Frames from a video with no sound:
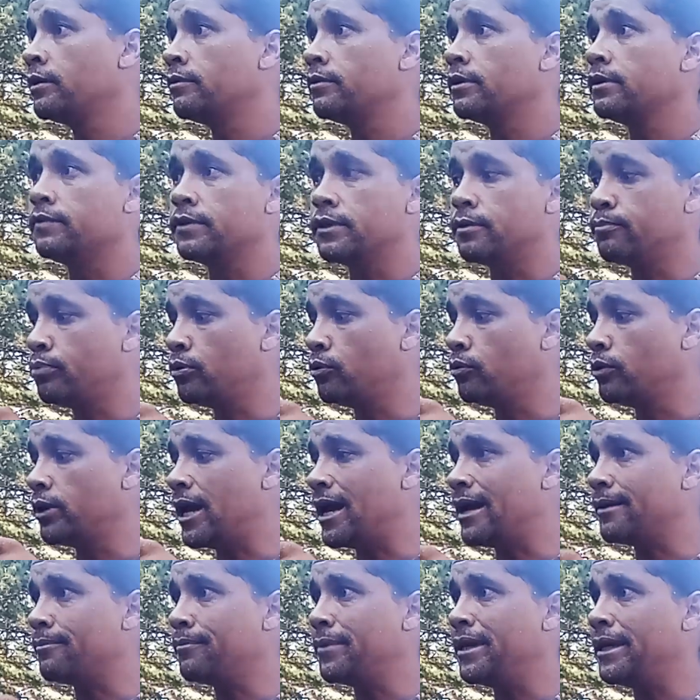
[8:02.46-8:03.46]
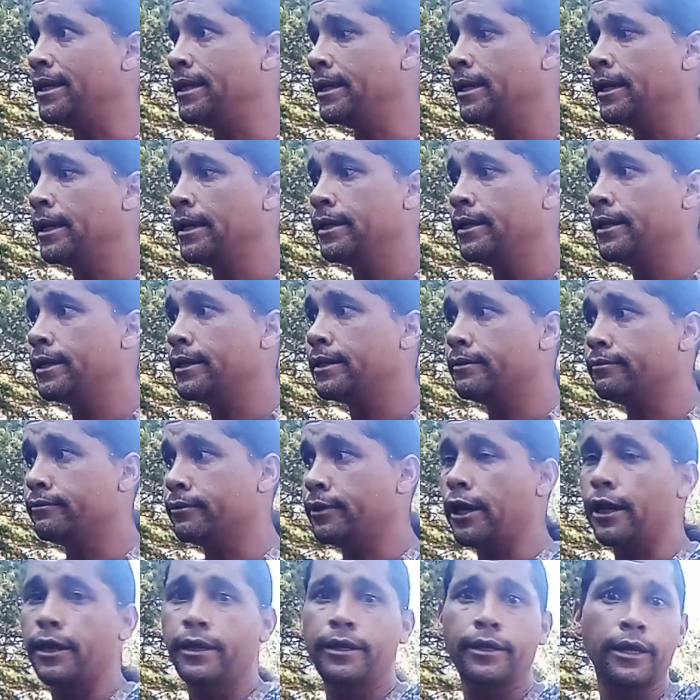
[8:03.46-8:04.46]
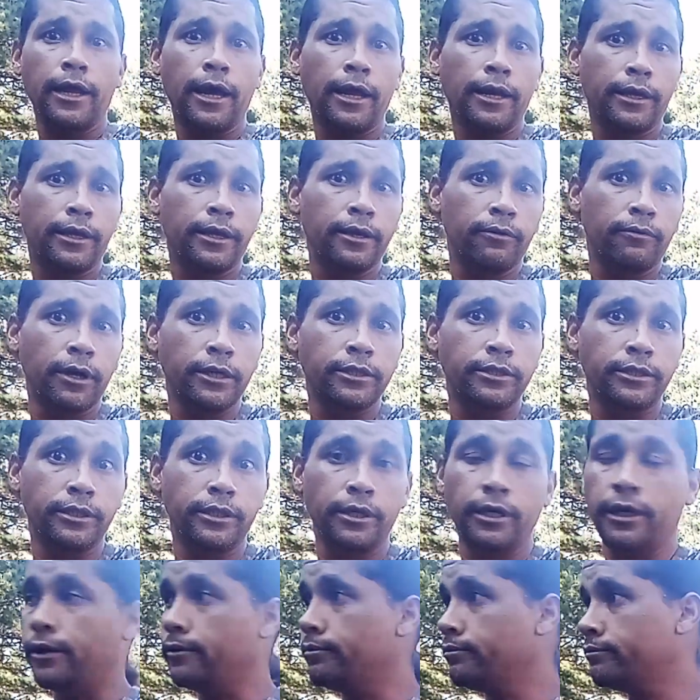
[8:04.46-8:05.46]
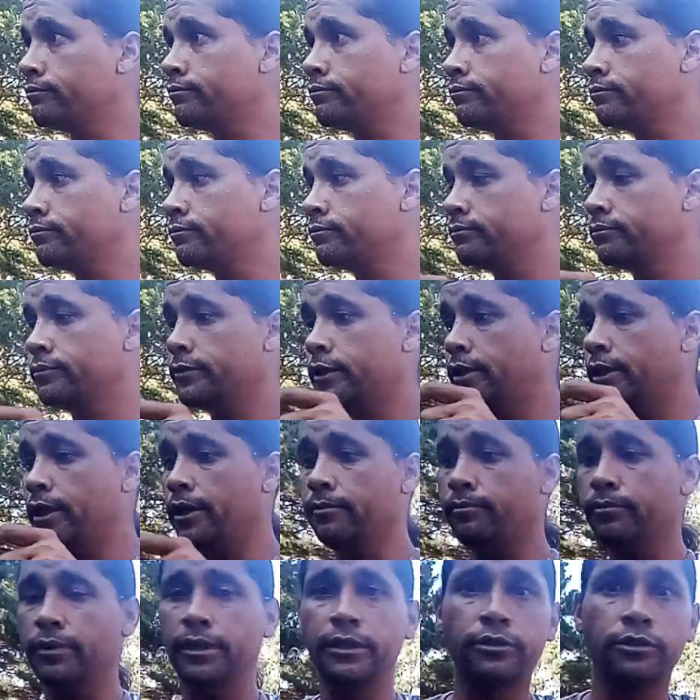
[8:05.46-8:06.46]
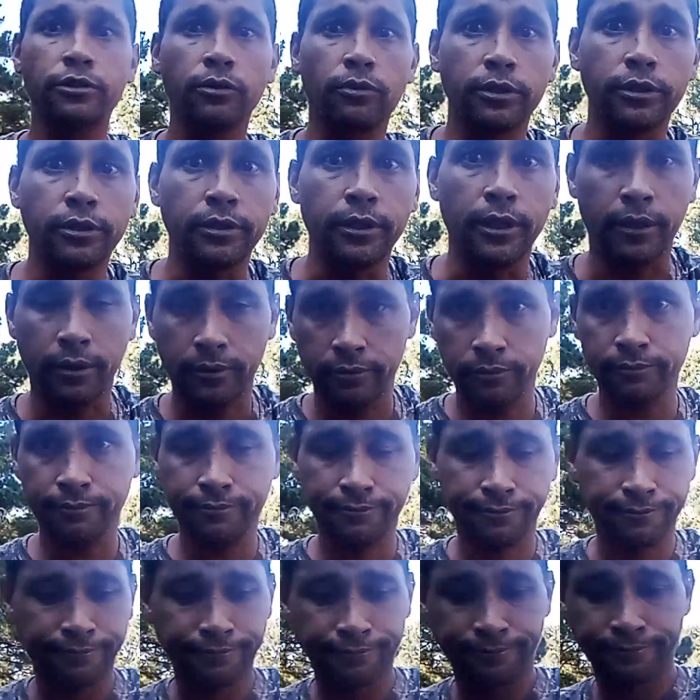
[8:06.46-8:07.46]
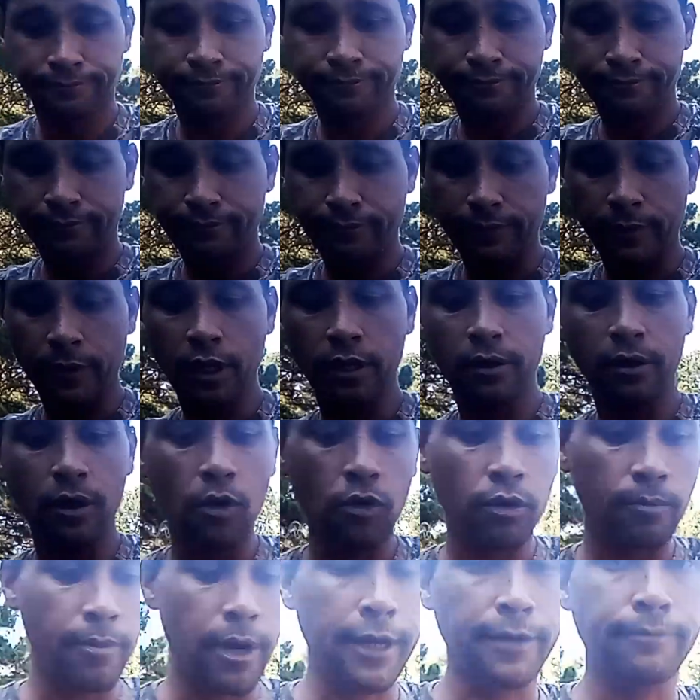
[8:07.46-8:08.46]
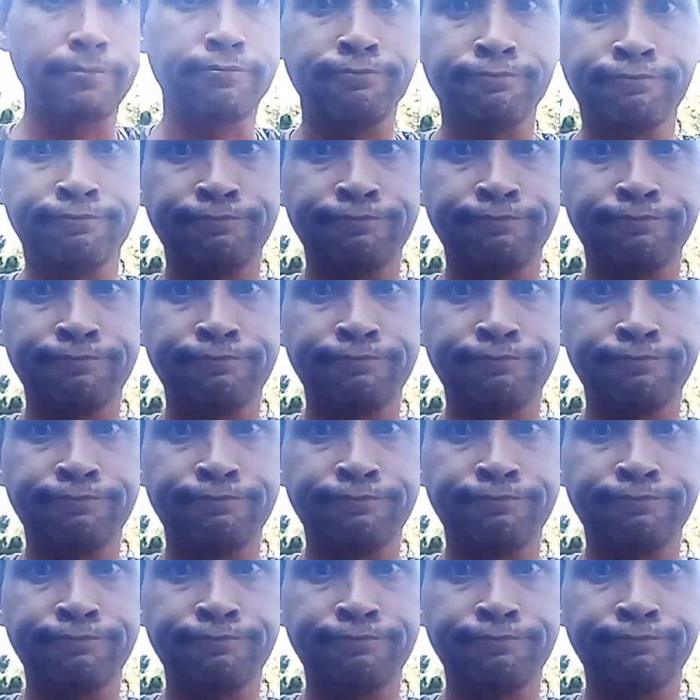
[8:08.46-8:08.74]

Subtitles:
But when you pull like me, you got to get what you get. You can't be choicy. You know what I mean?